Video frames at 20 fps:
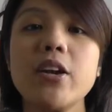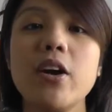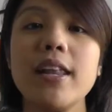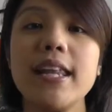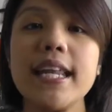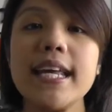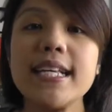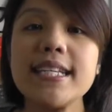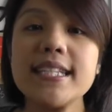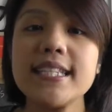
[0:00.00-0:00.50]
not
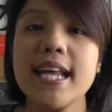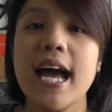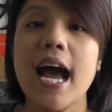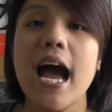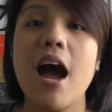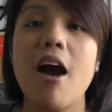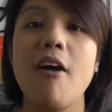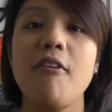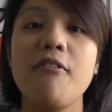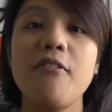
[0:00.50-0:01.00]
least,
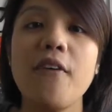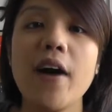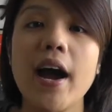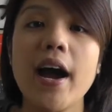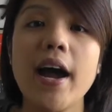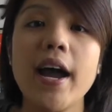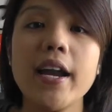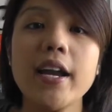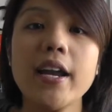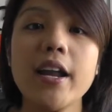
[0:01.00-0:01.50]

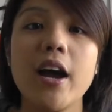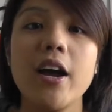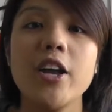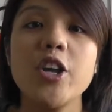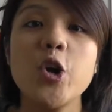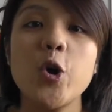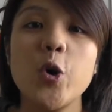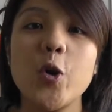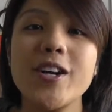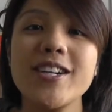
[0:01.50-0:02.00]
find
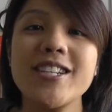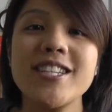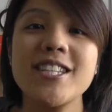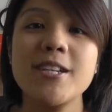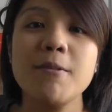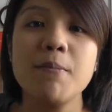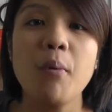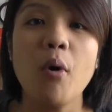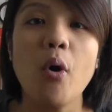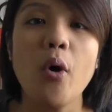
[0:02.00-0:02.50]
your
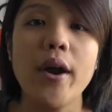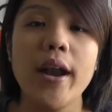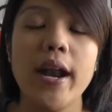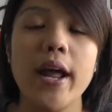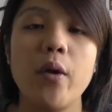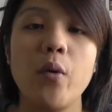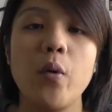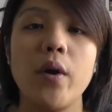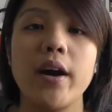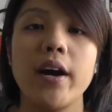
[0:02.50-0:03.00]
support
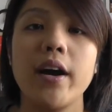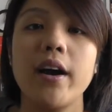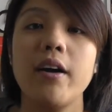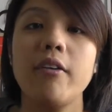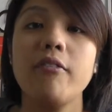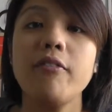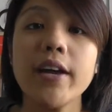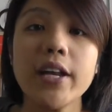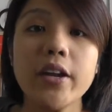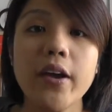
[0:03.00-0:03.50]
network.
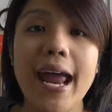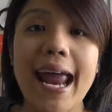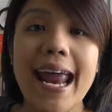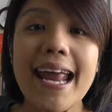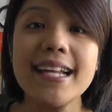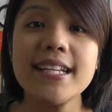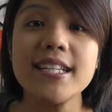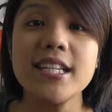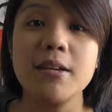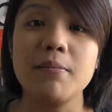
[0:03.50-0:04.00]
Find your
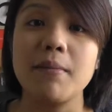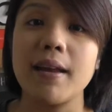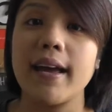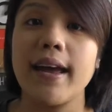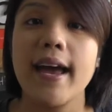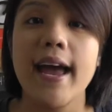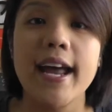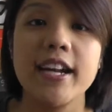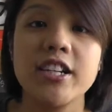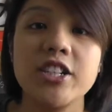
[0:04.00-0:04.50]
A-team,
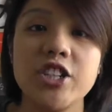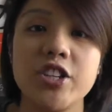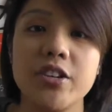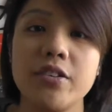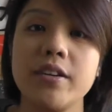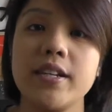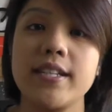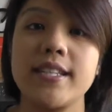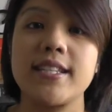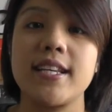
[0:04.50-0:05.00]
like Ed
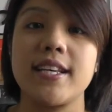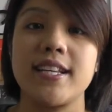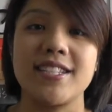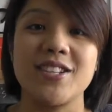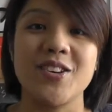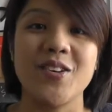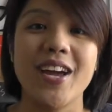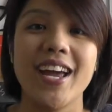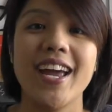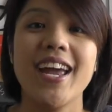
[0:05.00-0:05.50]
Sheeran says,
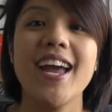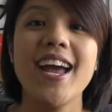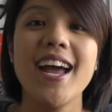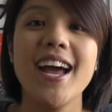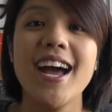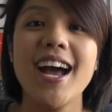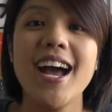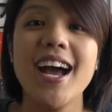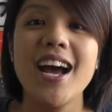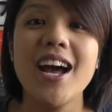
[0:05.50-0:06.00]
okay?
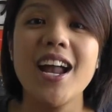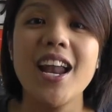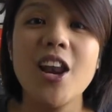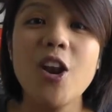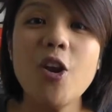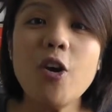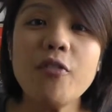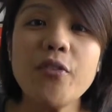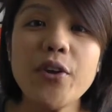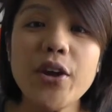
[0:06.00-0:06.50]

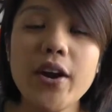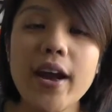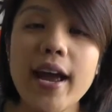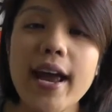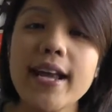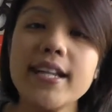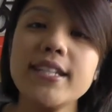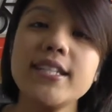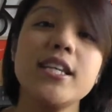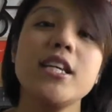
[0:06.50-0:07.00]
Look for your
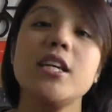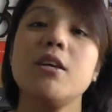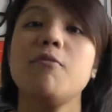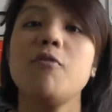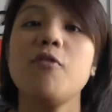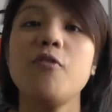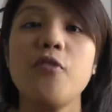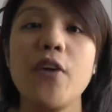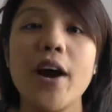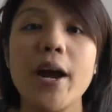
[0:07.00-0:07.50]

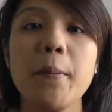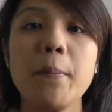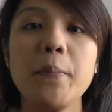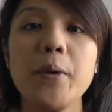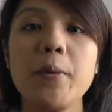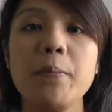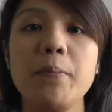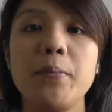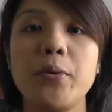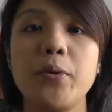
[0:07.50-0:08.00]
A-team, find
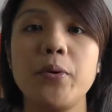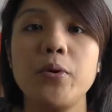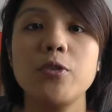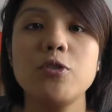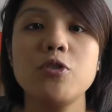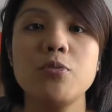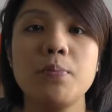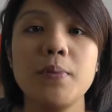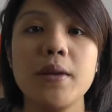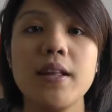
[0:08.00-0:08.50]
people
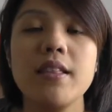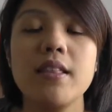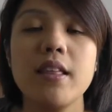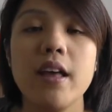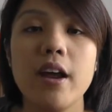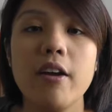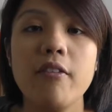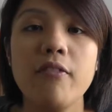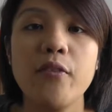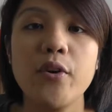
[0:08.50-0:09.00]
to be
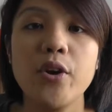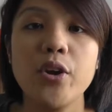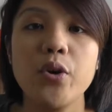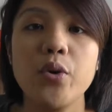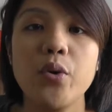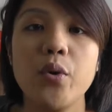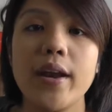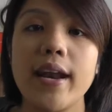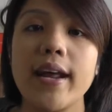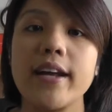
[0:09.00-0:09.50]
there for
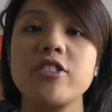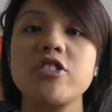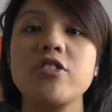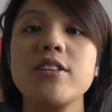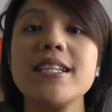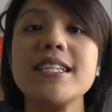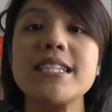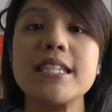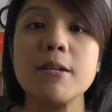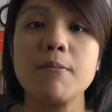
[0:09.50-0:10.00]
you and
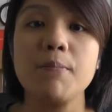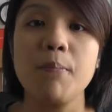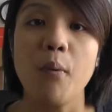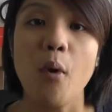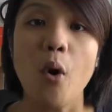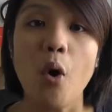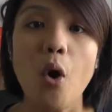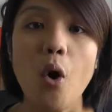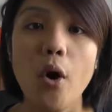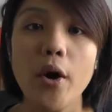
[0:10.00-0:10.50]
actually
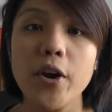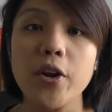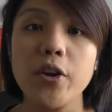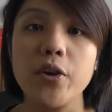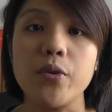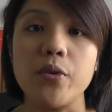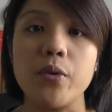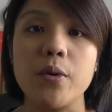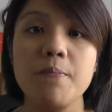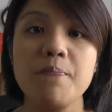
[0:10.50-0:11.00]
support
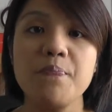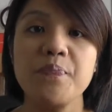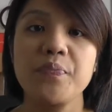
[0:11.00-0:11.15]
you.